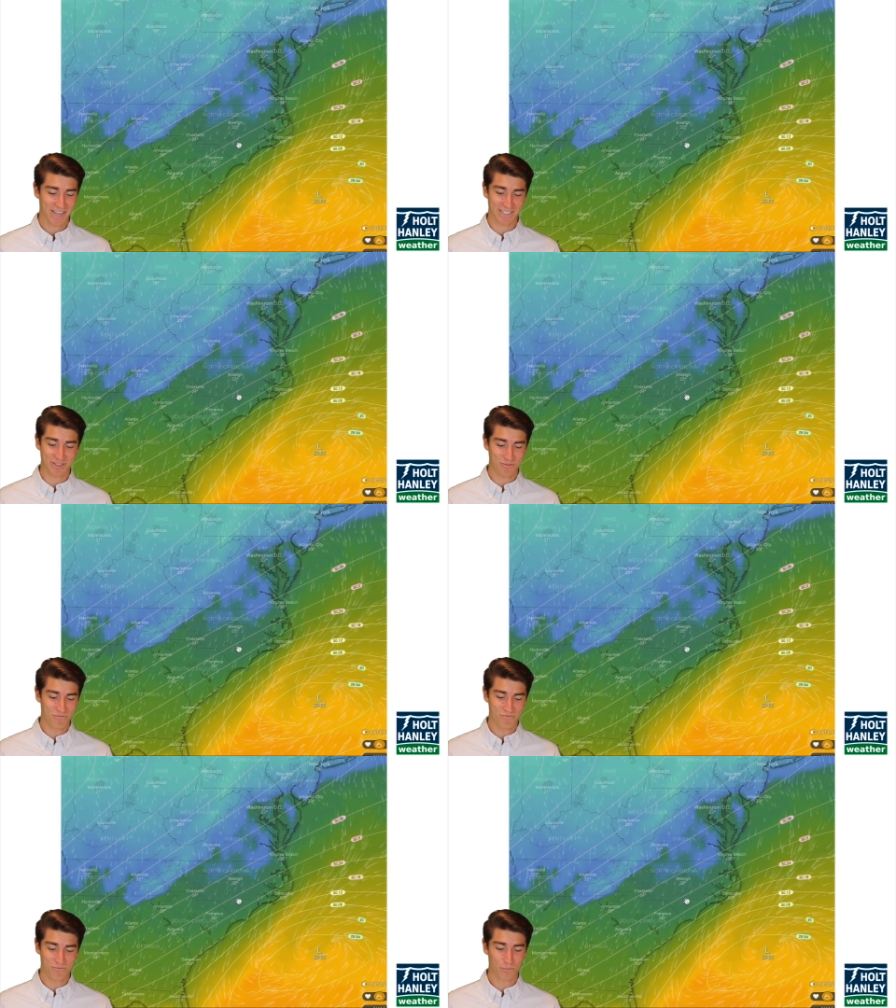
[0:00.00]
It's
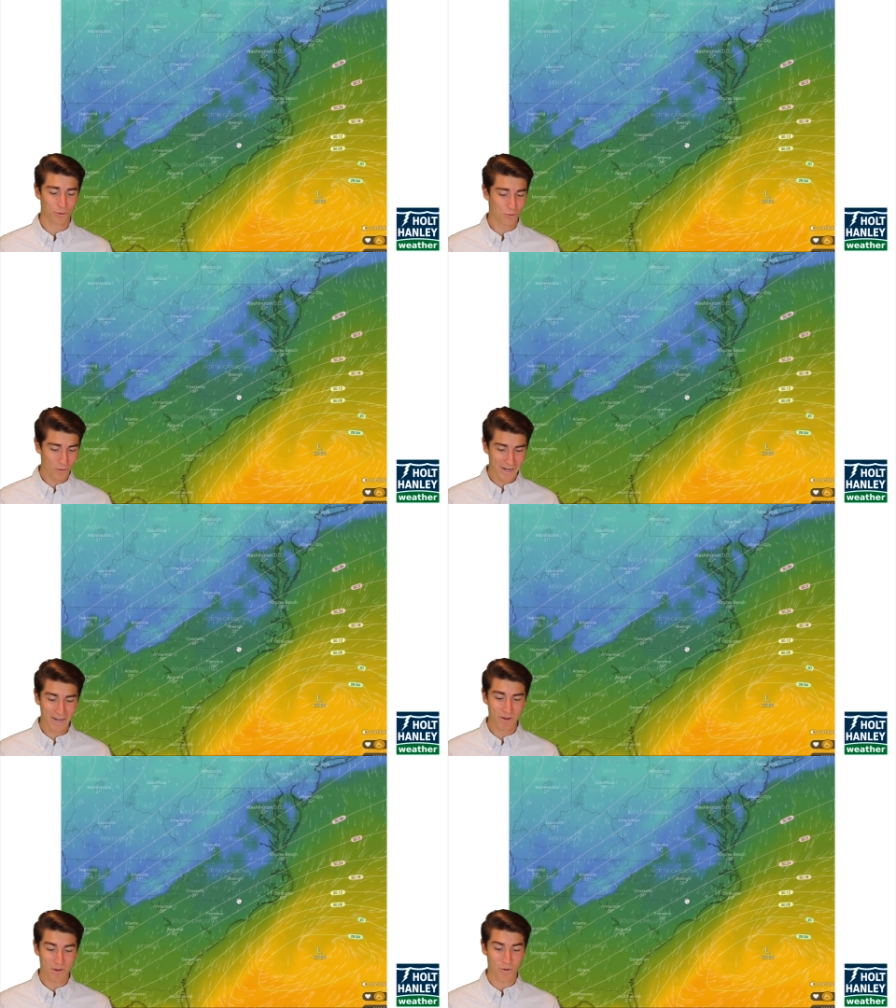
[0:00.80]

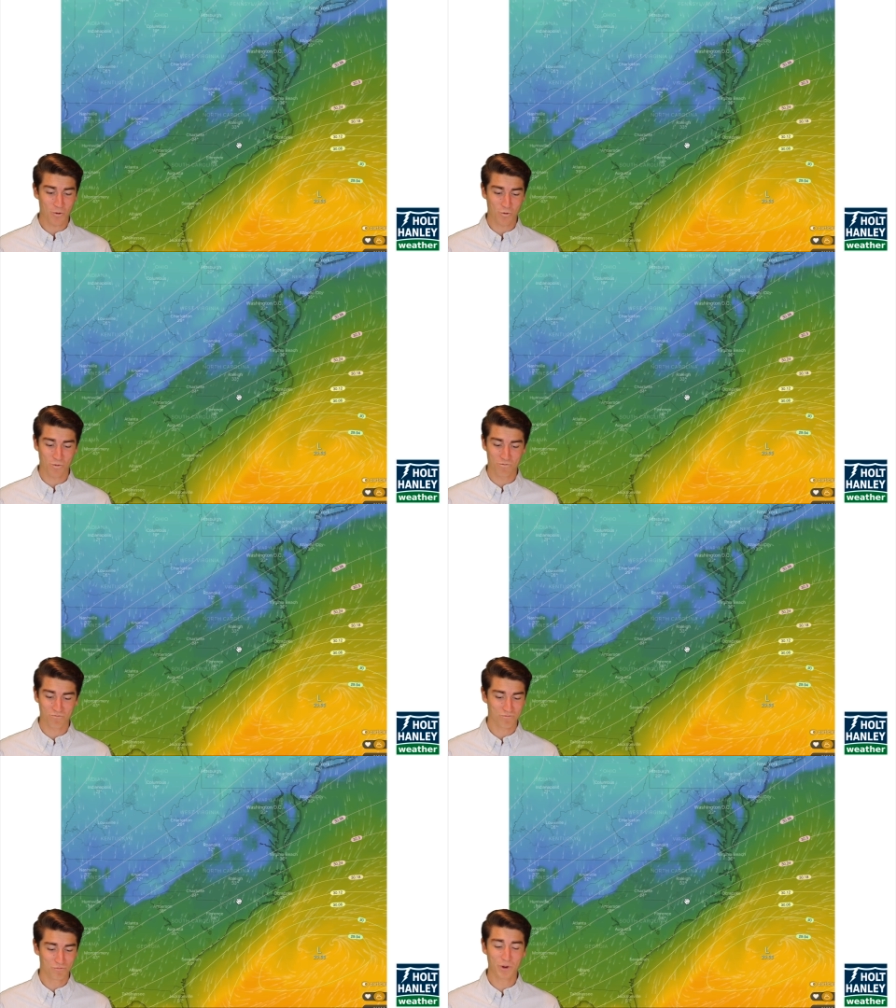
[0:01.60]
pretty,
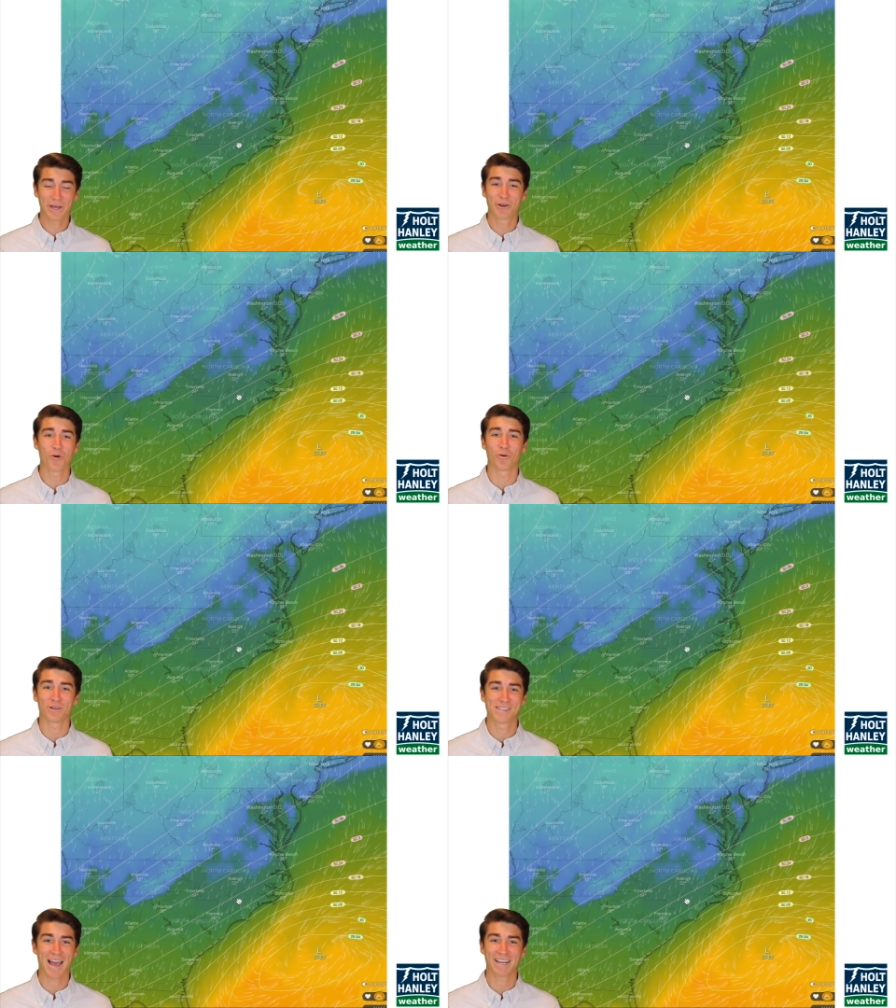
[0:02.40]
pretty
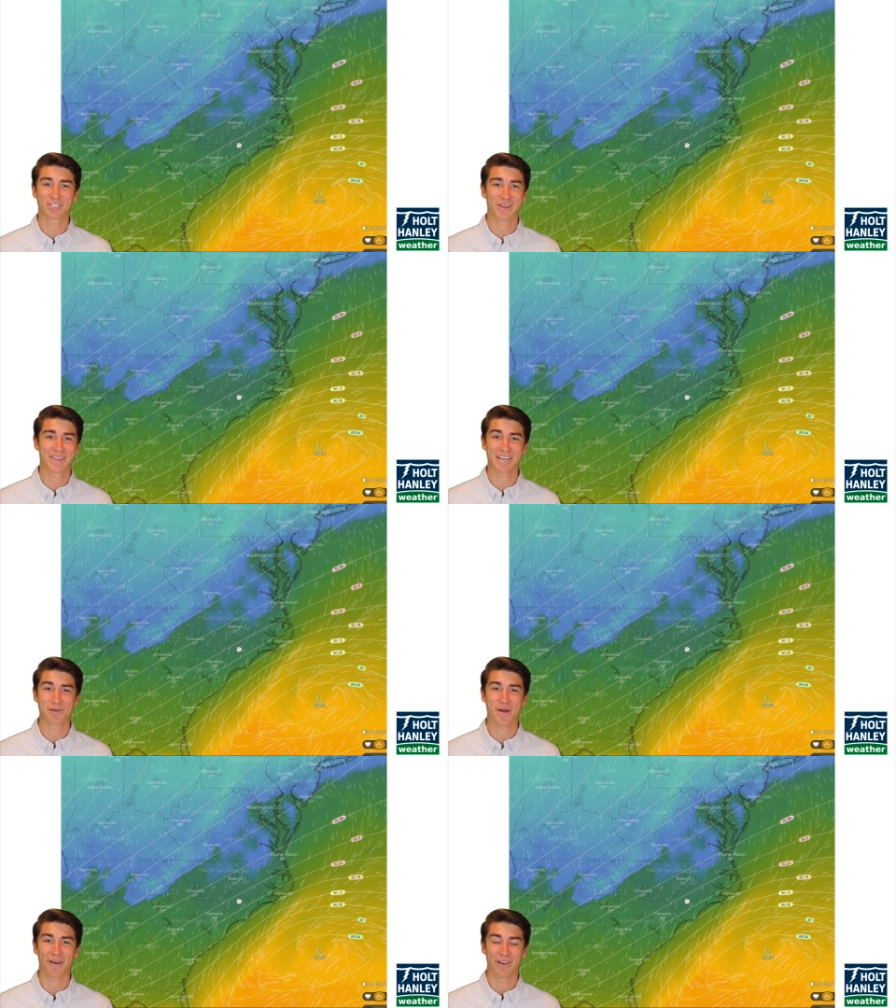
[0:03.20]
cool to actually
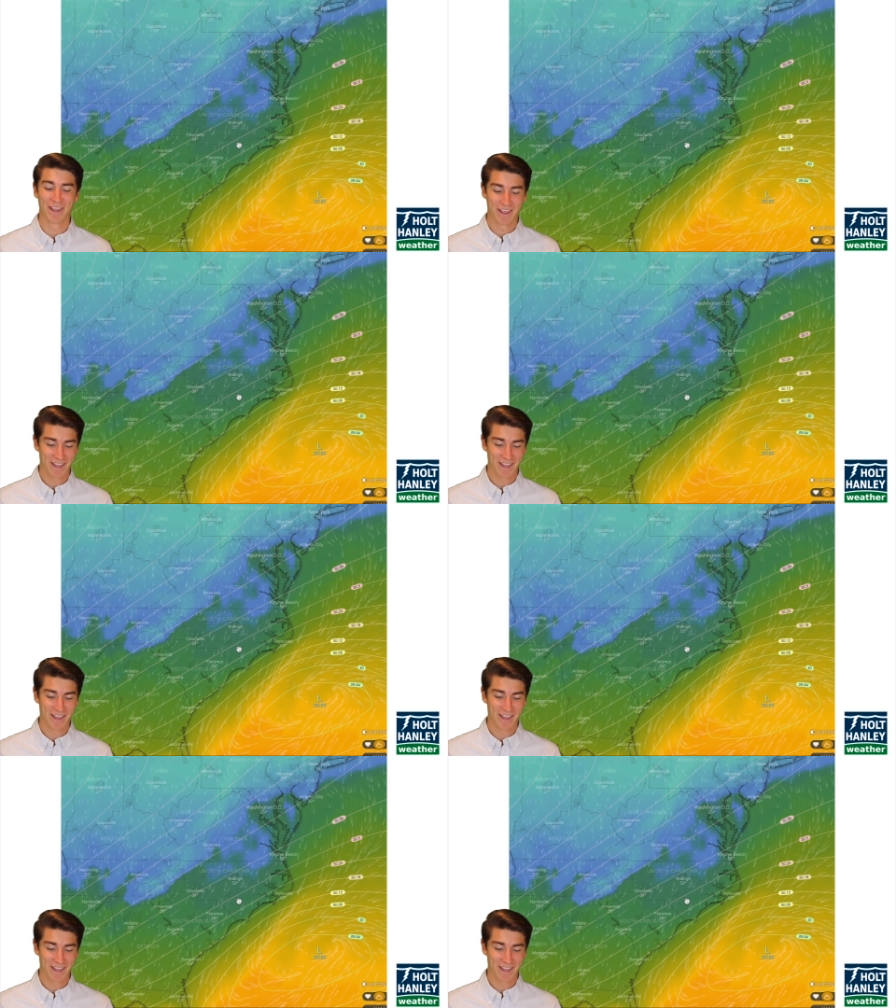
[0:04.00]
think about.